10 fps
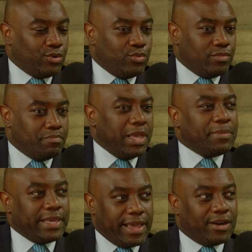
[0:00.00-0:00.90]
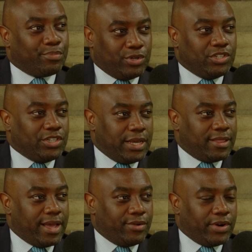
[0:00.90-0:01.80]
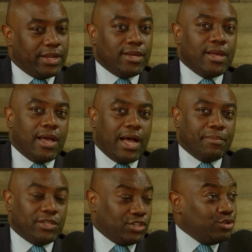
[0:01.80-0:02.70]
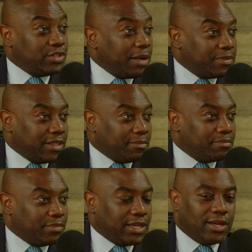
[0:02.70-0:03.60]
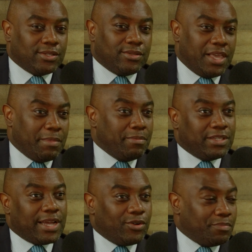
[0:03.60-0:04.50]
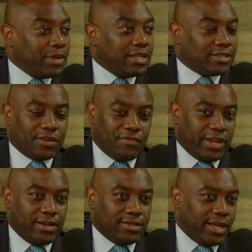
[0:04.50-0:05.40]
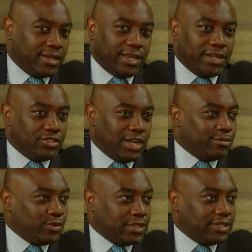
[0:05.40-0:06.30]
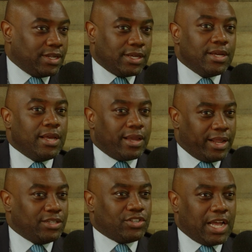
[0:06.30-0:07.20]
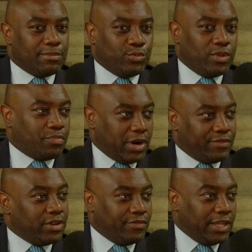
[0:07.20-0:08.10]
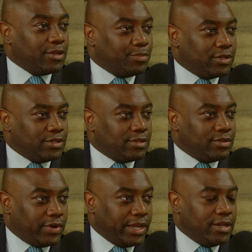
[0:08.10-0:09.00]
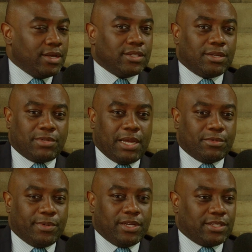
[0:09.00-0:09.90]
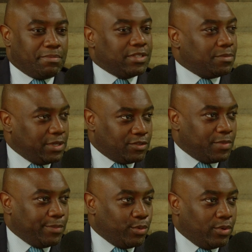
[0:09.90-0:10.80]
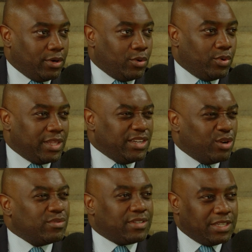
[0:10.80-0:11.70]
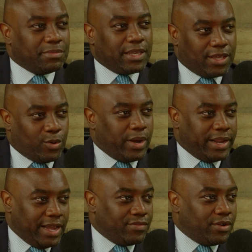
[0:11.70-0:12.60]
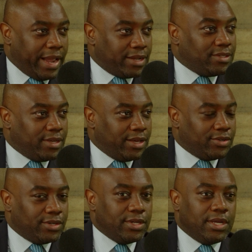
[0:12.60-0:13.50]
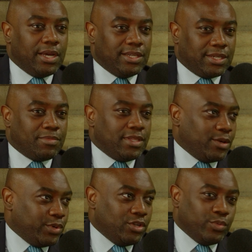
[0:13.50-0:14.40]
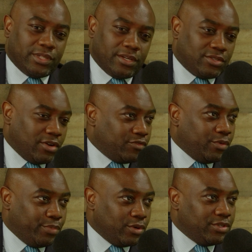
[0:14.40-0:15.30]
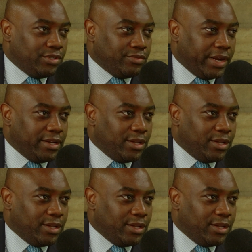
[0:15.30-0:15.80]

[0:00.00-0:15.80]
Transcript: Who mm-hmm. maybe can't appreciate that, right? Um, mm-hmm. Is a huge help to them mm-hmm. because mm-hmm. they may miss out on bids. Like forget like getting jobs with the city, getting jobs with private developers, mm-hmm. right? Sometimes because they miss a piece of paperwork or they don't seem like they quite have their act together is mm-hmm. something that we do. We take a softer approach, right?